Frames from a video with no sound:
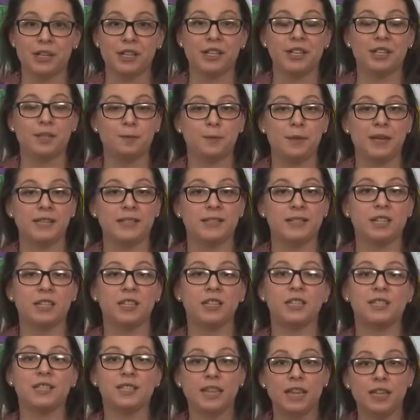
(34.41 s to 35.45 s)
is based on the
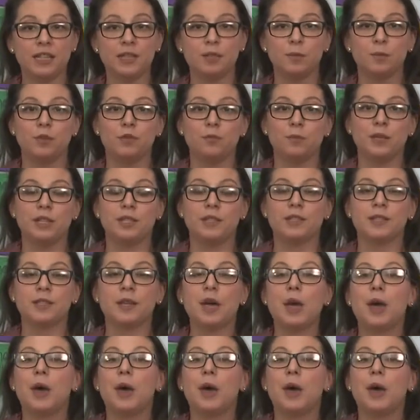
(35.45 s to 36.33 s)
sun's movements,